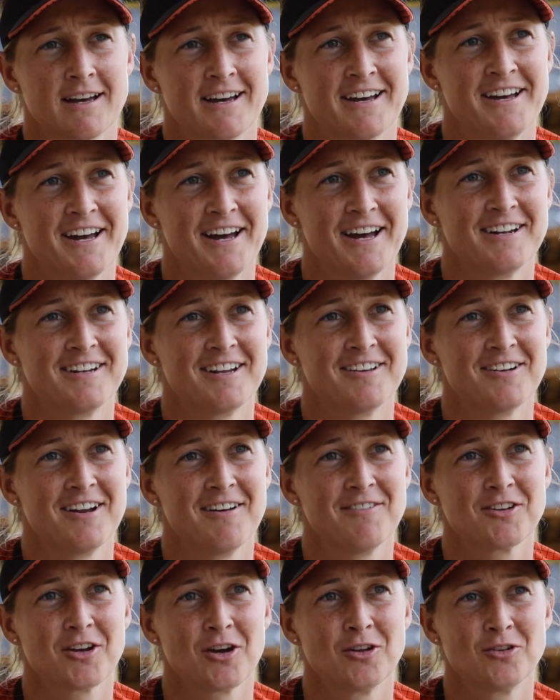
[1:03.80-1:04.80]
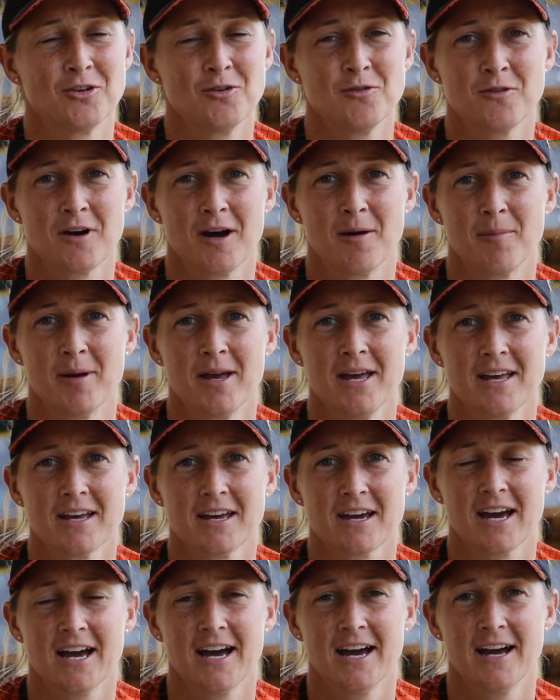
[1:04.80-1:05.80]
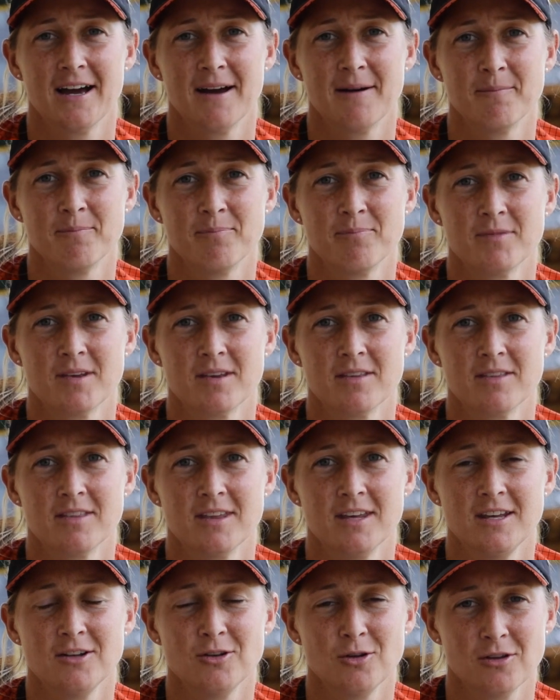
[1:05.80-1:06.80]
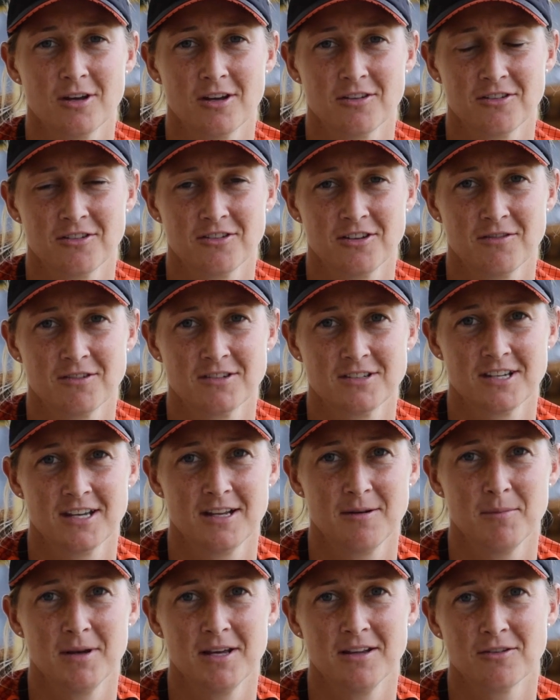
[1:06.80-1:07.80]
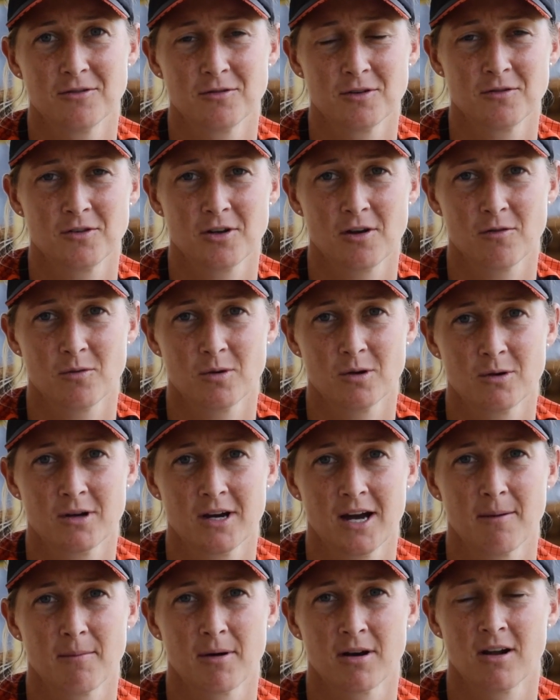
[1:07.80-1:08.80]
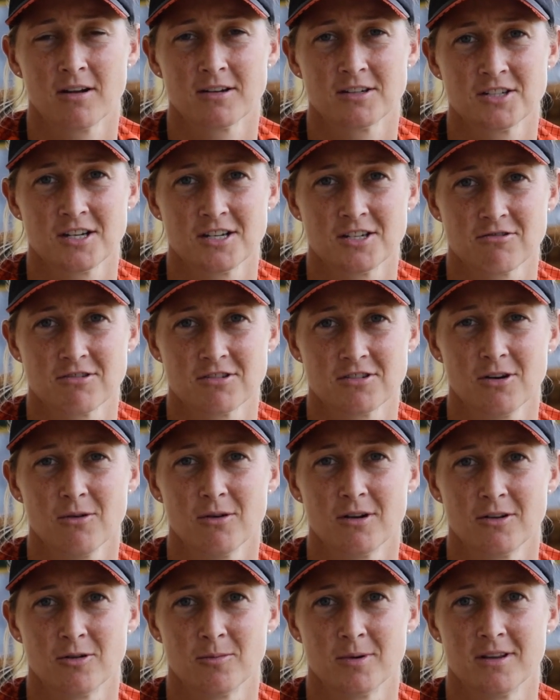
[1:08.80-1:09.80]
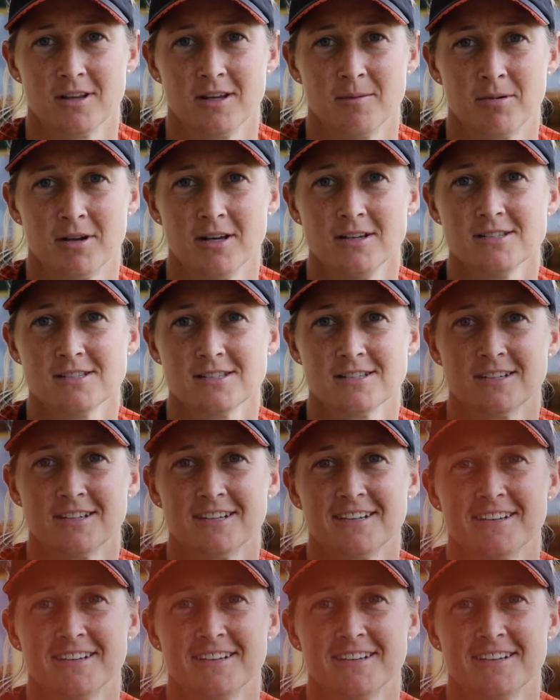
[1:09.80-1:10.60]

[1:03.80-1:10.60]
Doesn't have to go too far back. The 2017 Men's 50 Over World Cup. I'd like to change the result a little bit there, please.